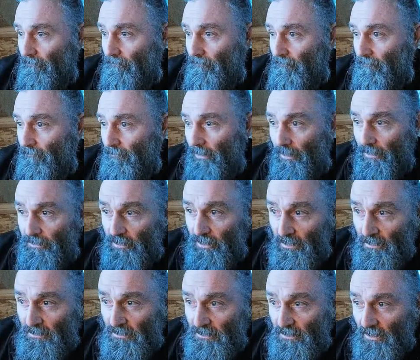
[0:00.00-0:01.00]
Yeah,
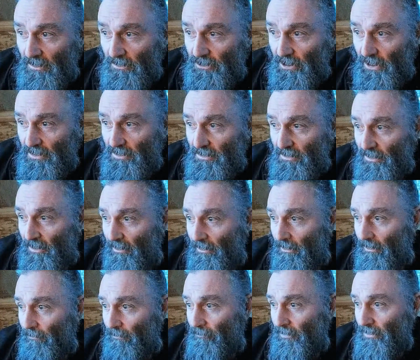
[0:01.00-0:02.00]
thanks, Jason.
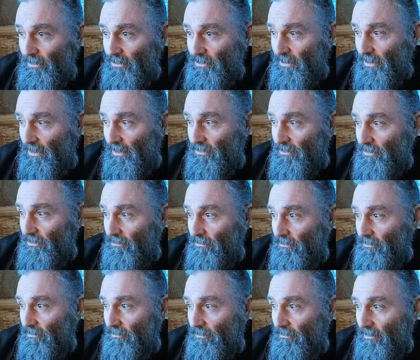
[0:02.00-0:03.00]
I appreciate
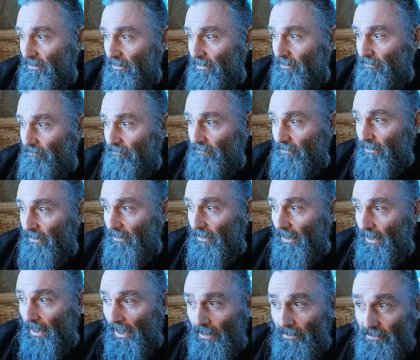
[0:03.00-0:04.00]
you.
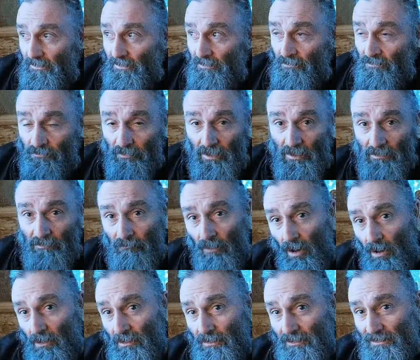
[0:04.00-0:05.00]
I didn't really
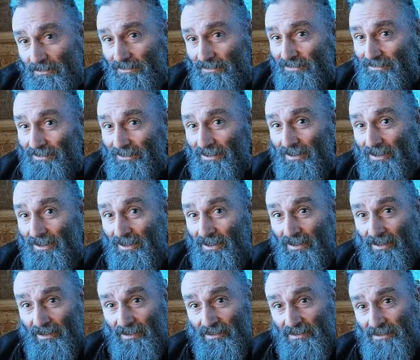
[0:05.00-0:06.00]
market
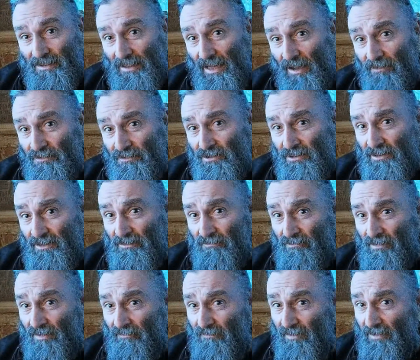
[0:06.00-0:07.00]
this live
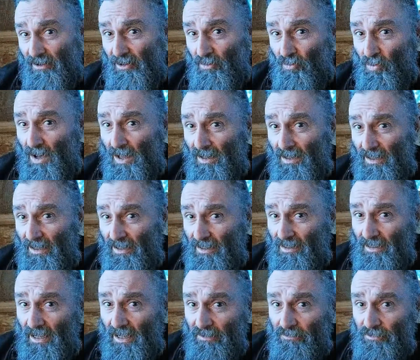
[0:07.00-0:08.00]
stream very well. I
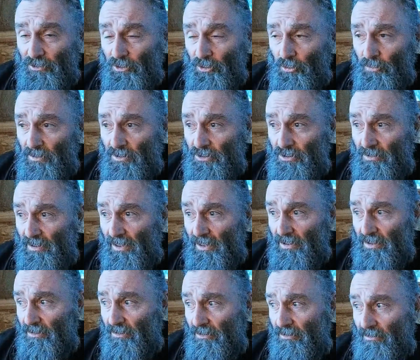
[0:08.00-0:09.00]
kind of threw it
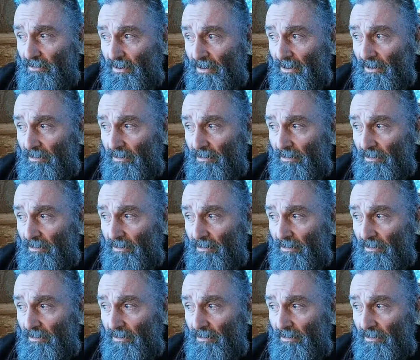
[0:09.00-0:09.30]
together.